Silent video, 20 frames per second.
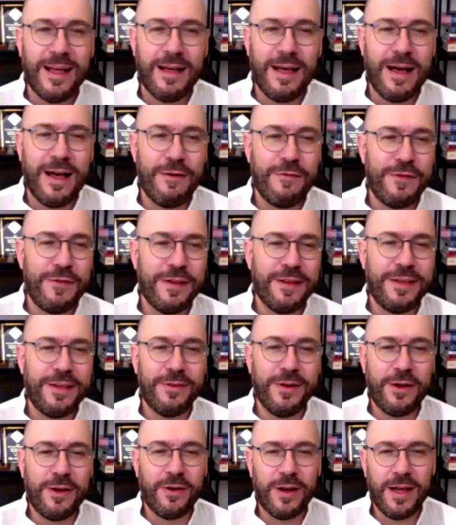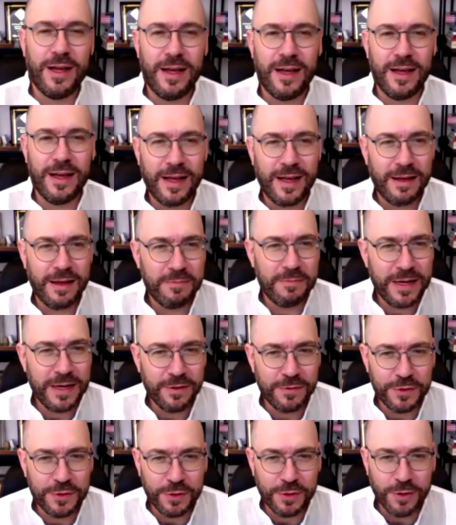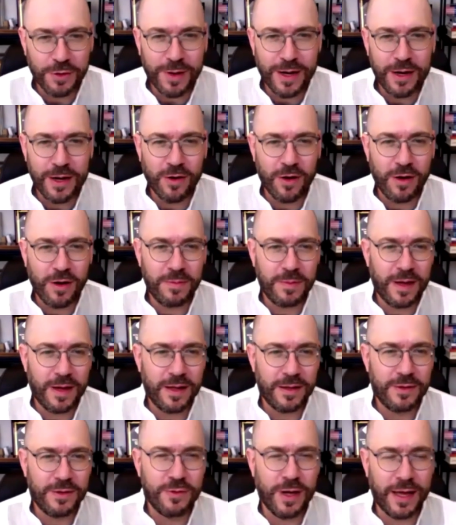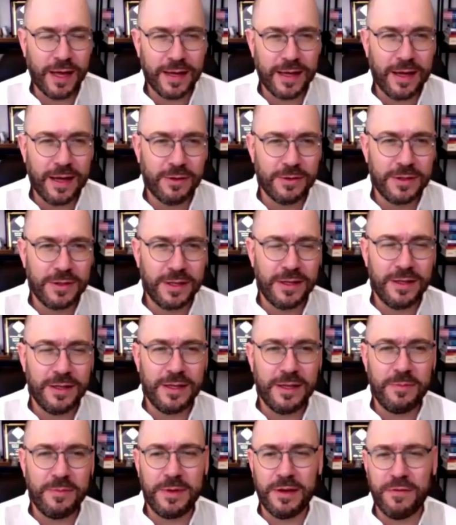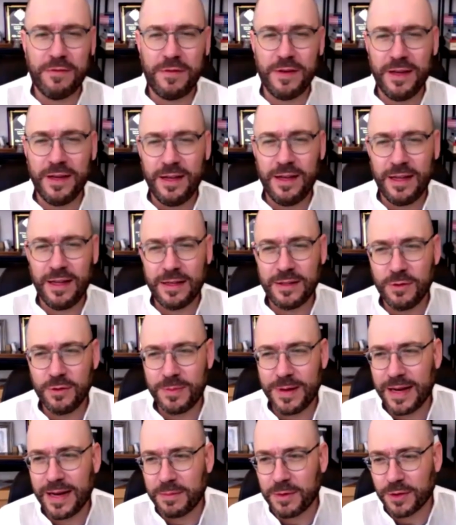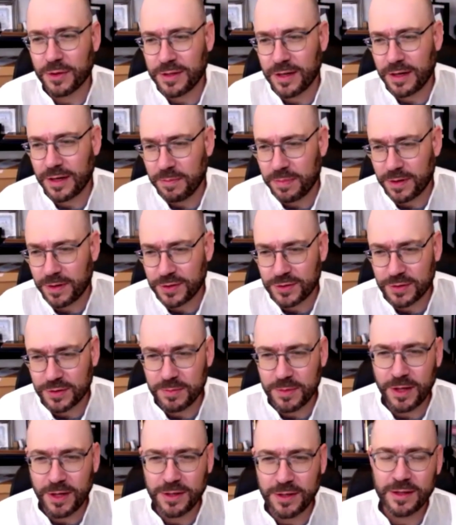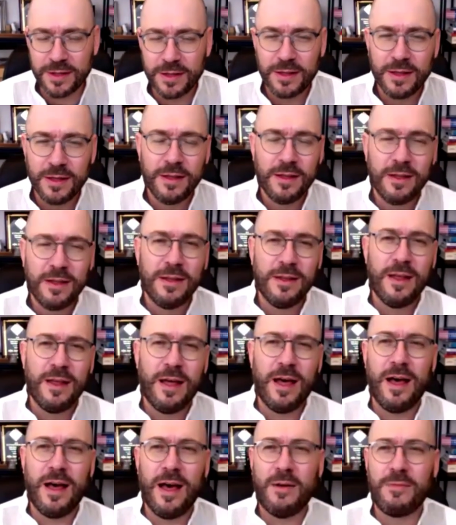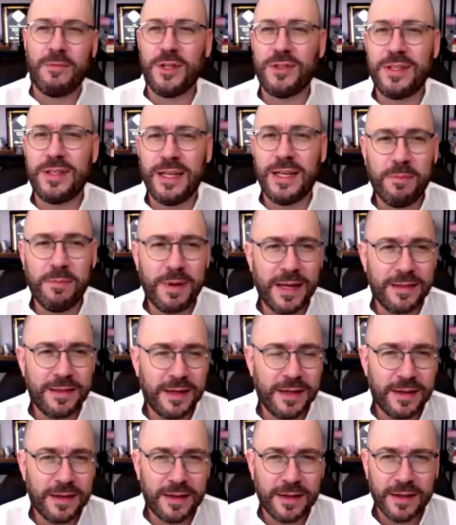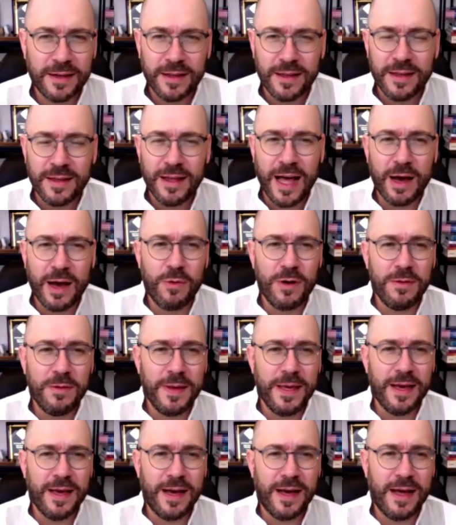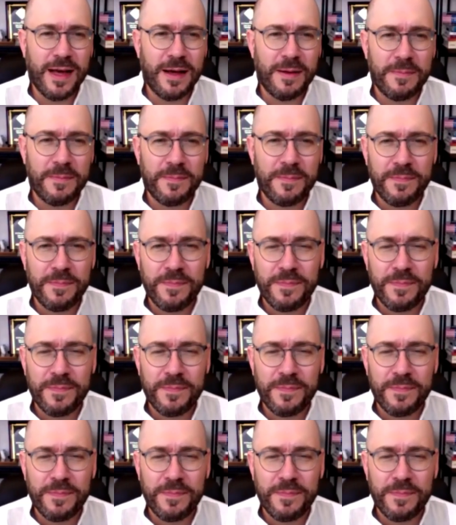I, thank you, Nicola. many of you know I love to hang out in EPFL. too bad I'm not there in person, but I was just telling Patrick, I will be a